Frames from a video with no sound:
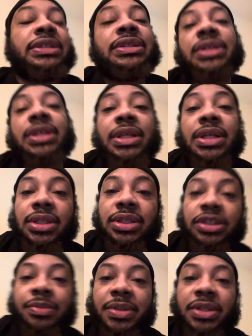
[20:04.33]
a healing
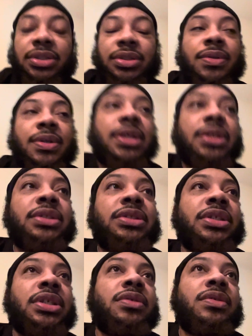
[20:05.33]
space, okay? This
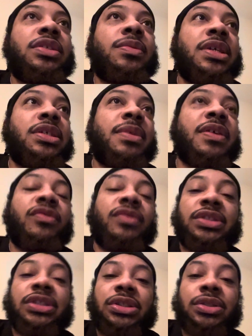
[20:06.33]
channel, that's why it's my
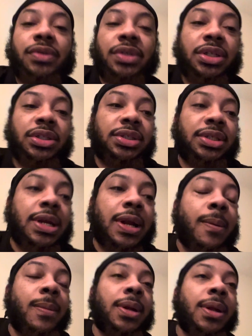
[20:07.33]
360 creation, and I
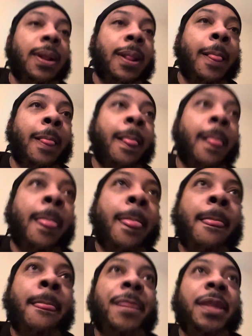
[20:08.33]
want to,
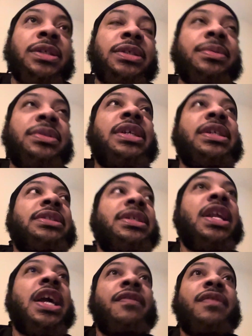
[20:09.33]
there's some things in
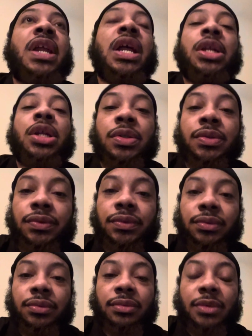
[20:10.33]
life that I learned,
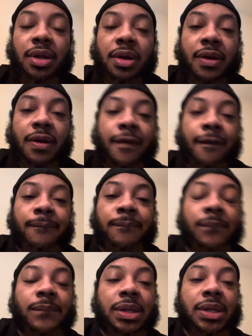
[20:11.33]

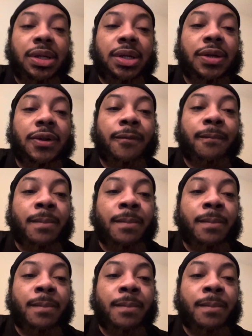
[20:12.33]
and